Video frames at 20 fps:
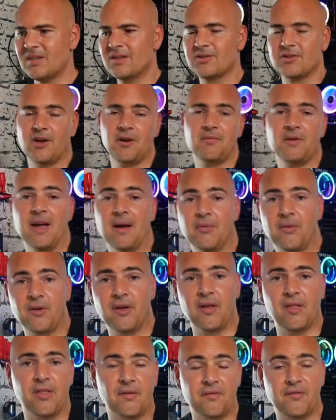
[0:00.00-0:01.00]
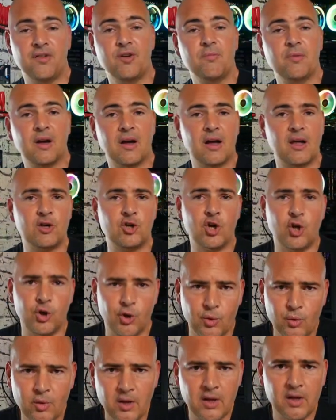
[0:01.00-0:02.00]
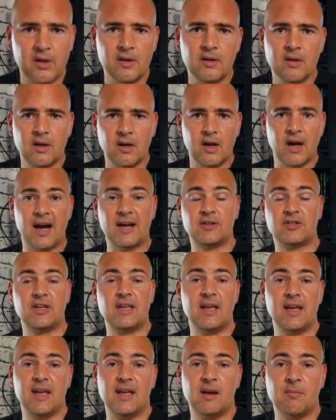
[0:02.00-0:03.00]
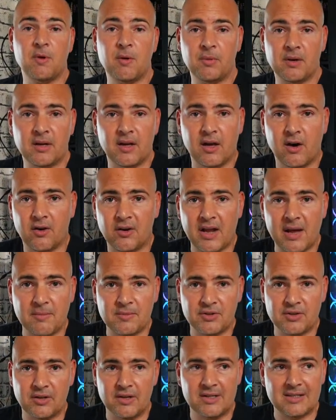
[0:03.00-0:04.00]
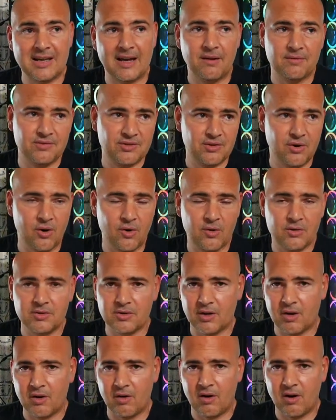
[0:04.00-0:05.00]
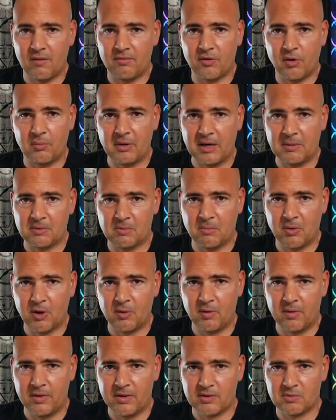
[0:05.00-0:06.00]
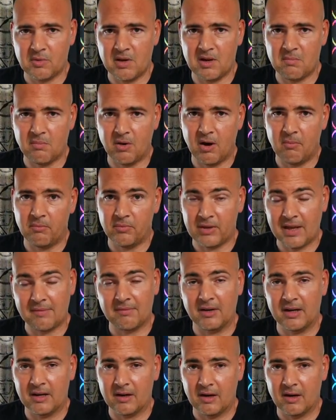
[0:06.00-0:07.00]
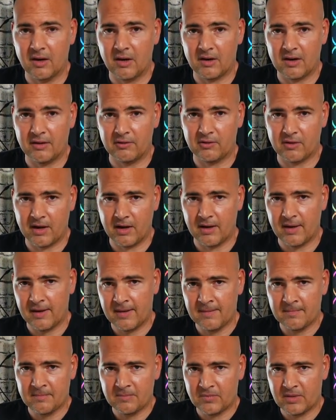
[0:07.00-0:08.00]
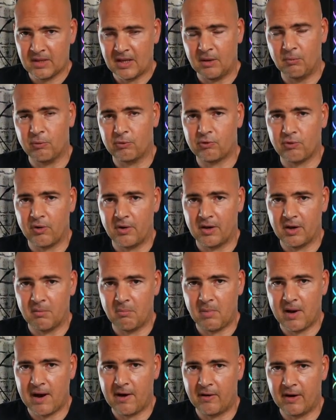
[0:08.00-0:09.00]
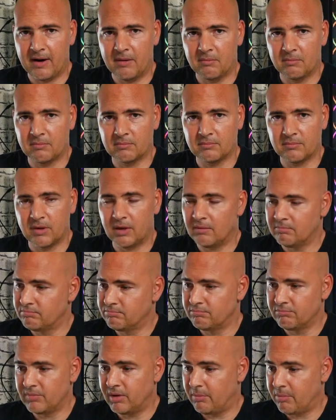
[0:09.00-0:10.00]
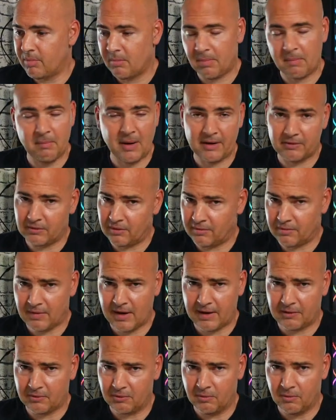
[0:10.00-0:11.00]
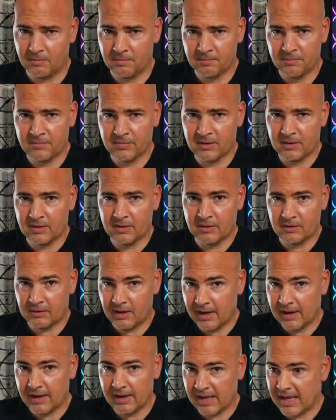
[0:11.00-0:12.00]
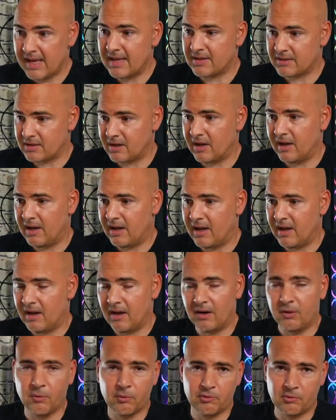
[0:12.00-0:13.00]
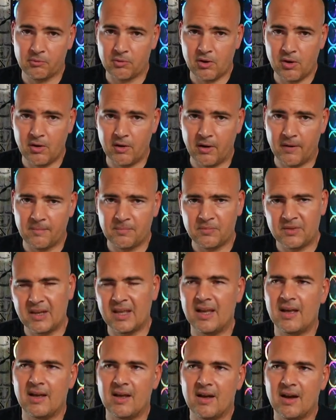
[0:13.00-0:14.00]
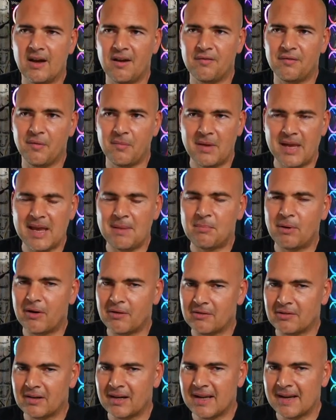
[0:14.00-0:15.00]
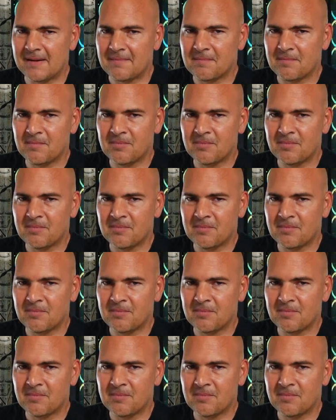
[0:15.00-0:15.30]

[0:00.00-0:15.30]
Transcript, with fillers: So yeah, the Fuma 2, actually in a moment on Amazon, is out of stock, so I've not been able to buy one this week, but I'm definitely gonna look into that and we'll try and compare it. But yeah, back to the Fractal, that is an awesome cooler. For me personally,